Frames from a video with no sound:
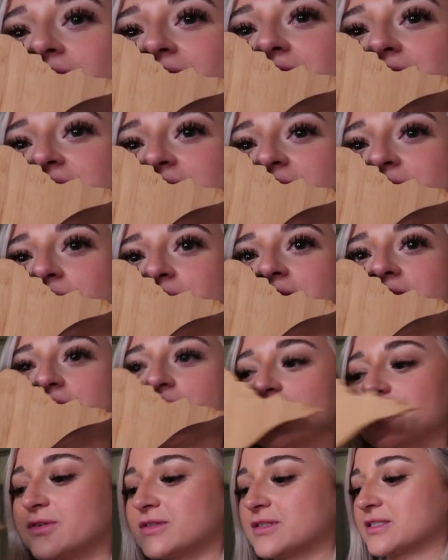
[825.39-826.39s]
It's so
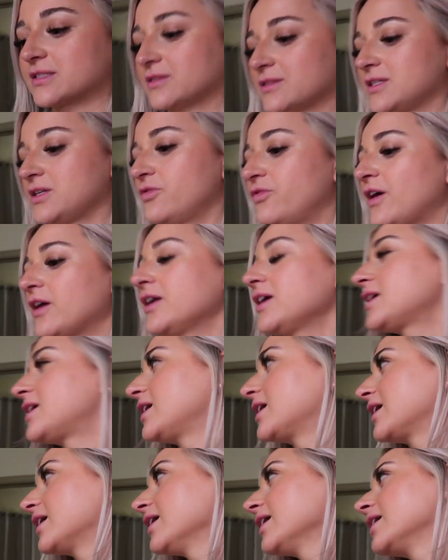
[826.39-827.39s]
cute. You found it
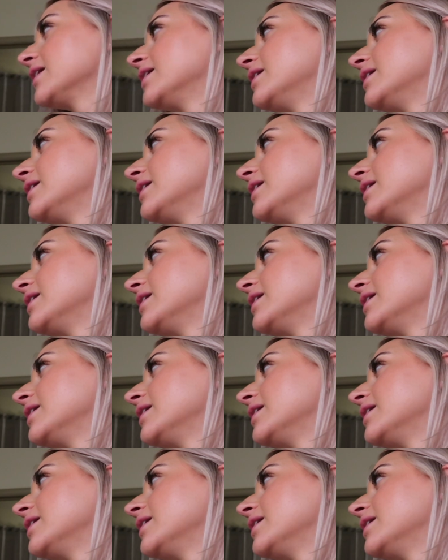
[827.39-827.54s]
here?